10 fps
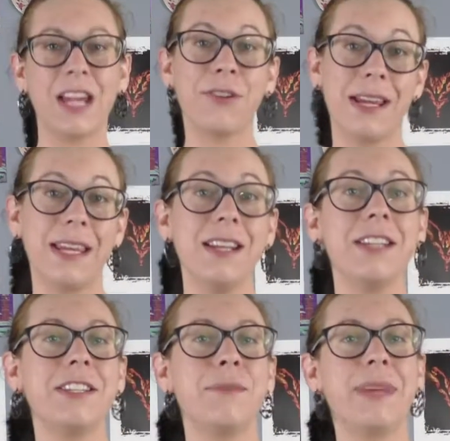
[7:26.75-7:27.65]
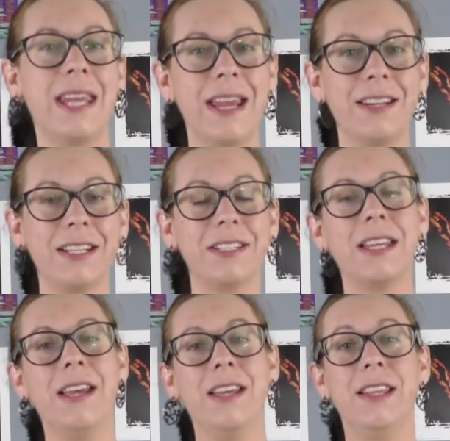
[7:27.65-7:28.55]
All right, getting into the mechanics
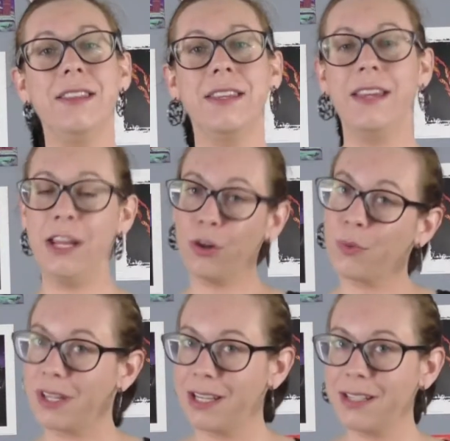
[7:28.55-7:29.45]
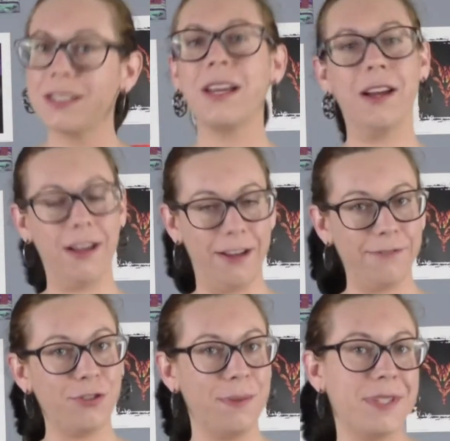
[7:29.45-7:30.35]
and the inner workings
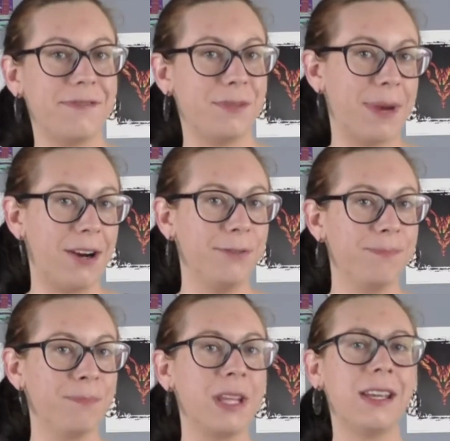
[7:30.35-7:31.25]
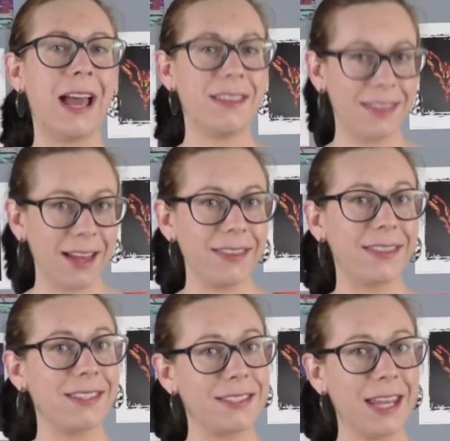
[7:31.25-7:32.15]
of Dreams of Tomorrow. I thought
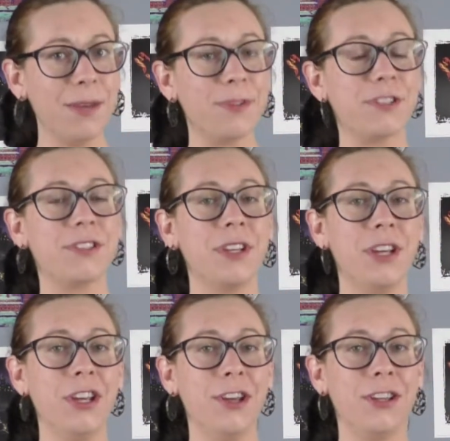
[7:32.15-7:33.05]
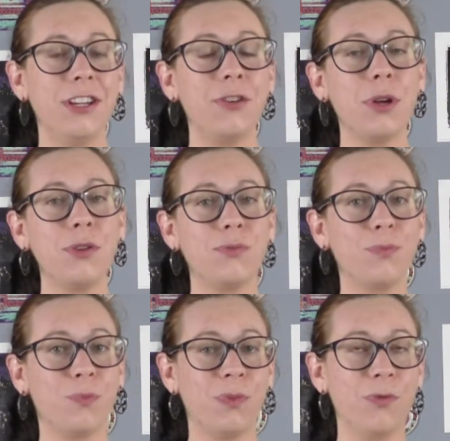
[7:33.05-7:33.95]
this game was, you know,
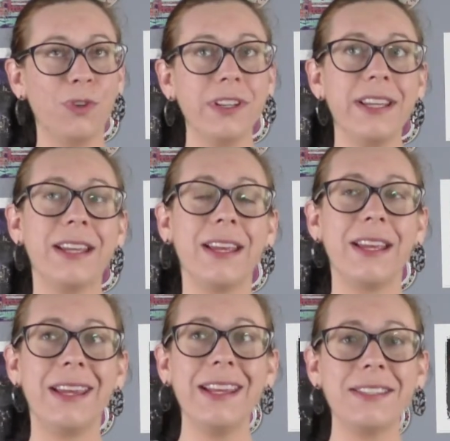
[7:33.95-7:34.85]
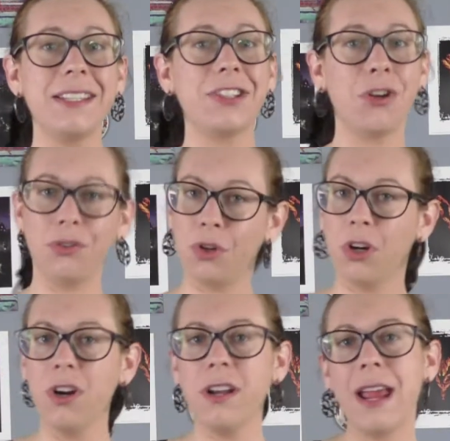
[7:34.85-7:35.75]
it's really easy to
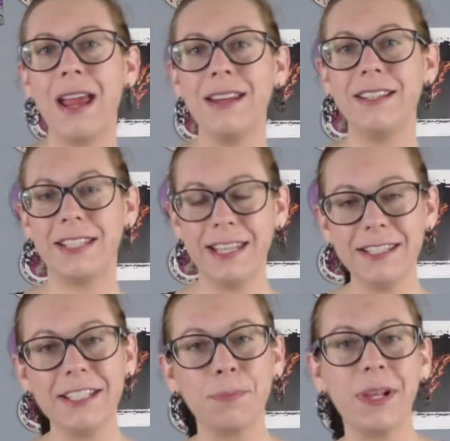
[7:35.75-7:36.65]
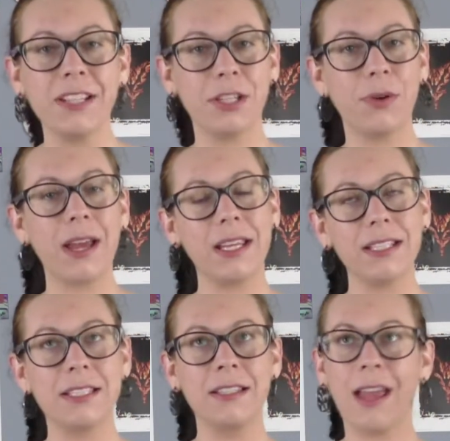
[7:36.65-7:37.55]
learn and it's easy to play. So
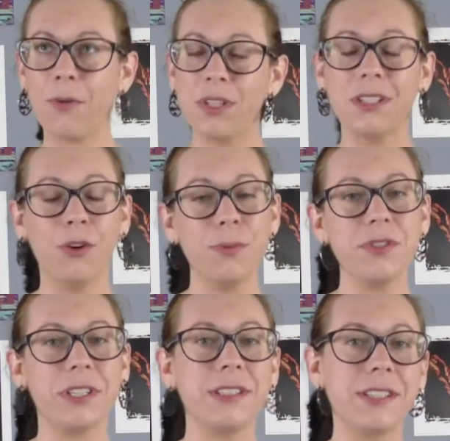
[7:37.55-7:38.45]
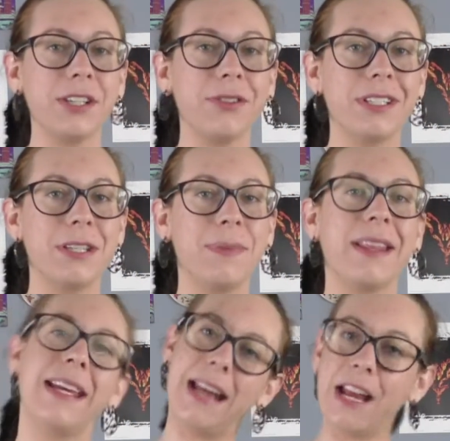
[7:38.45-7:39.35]
I would almost consider it to be
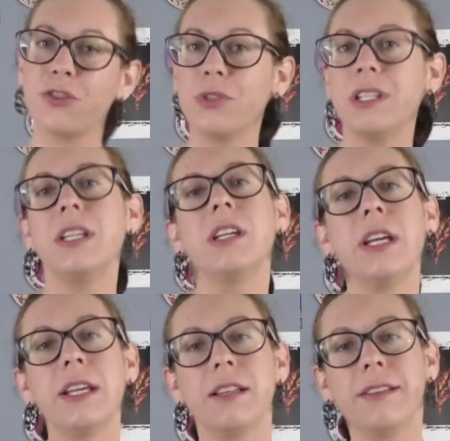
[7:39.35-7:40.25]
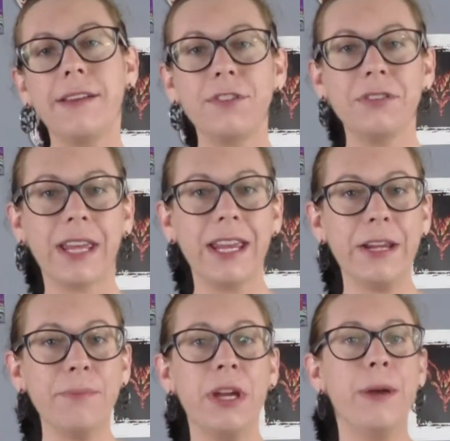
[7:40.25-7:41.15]
like an entry level
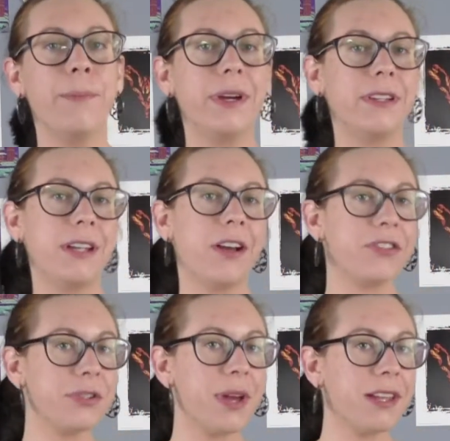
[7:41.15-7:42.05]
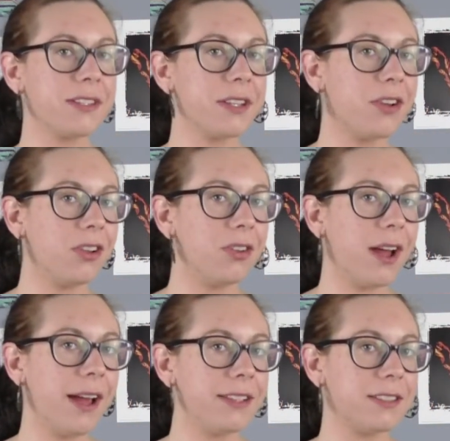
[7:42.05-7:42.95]
game, but it also has a
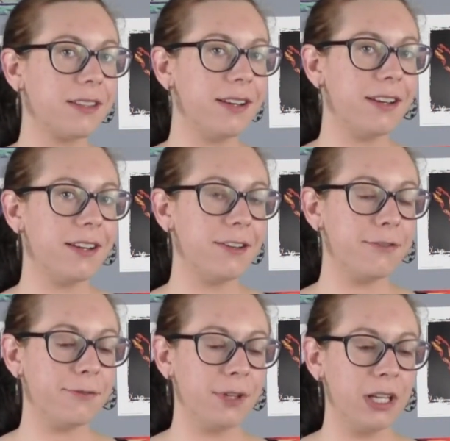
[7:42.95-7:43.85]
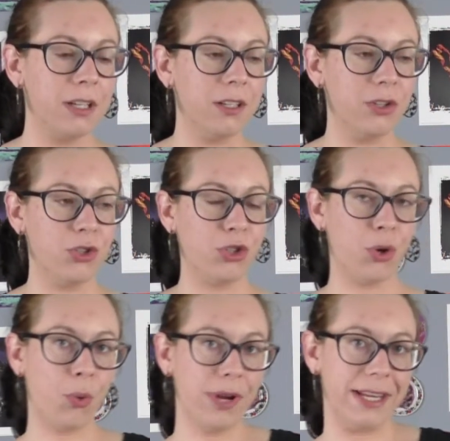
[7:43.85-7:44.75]
lot of
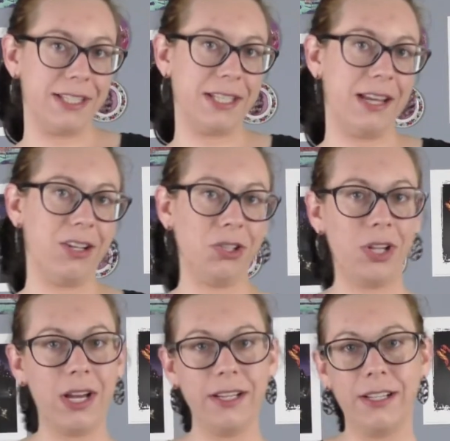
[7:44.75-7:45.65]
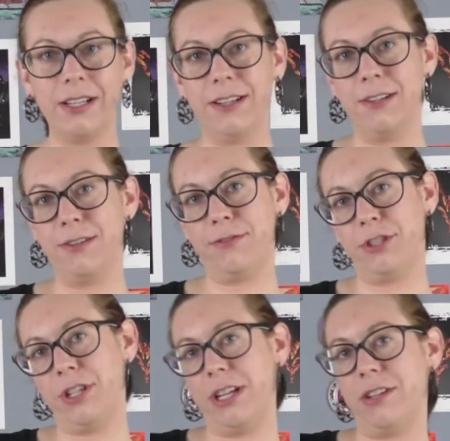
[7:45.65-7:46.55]
choice and a lot of,
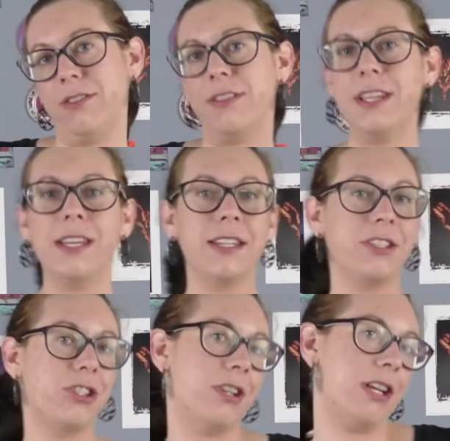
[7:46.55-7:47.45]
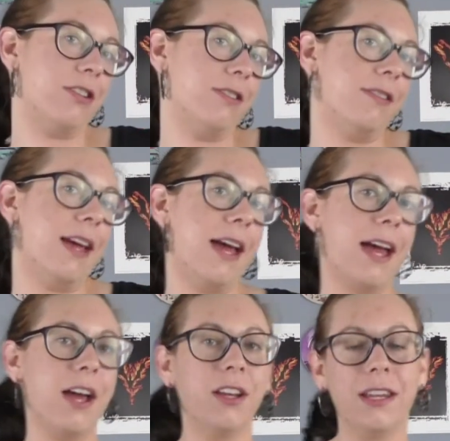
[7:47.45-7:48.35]
should I do this? Should I do
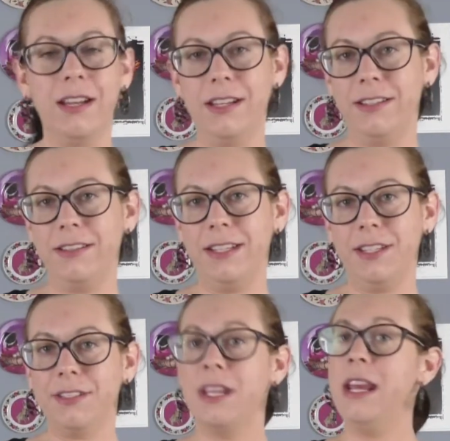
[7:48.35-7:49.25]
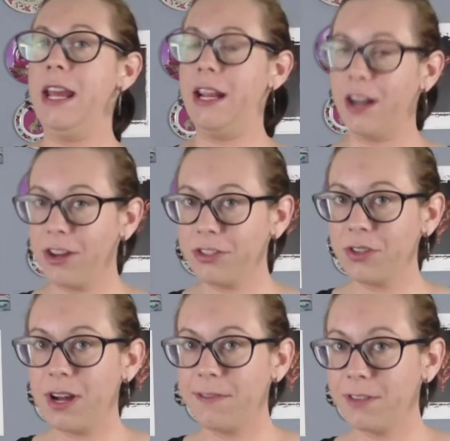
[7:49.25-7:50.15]
that? Can I do this? And it also
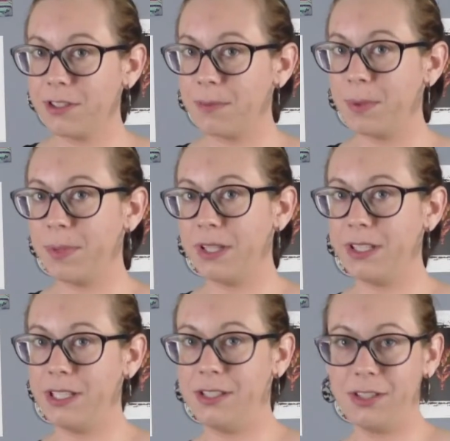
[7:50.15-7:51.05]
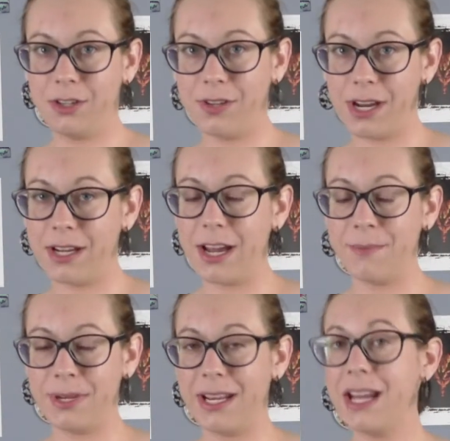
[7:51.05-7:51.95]
offers up abilities to create
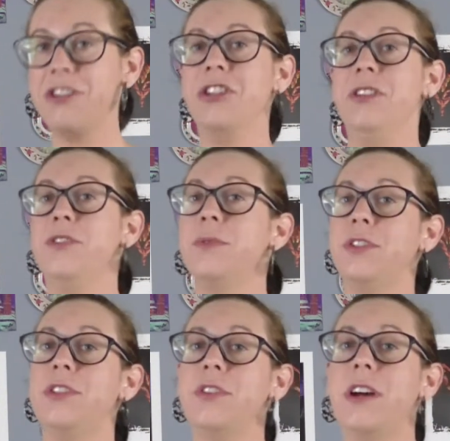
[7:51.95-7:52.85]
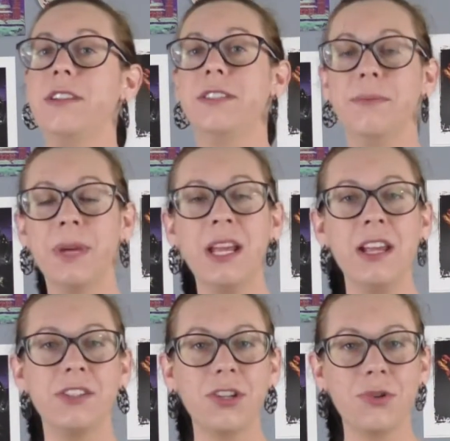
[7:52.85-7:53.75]
combinations, which is awesome.
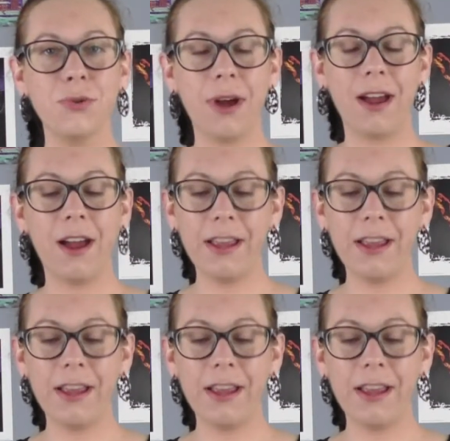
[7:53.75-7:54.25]
So,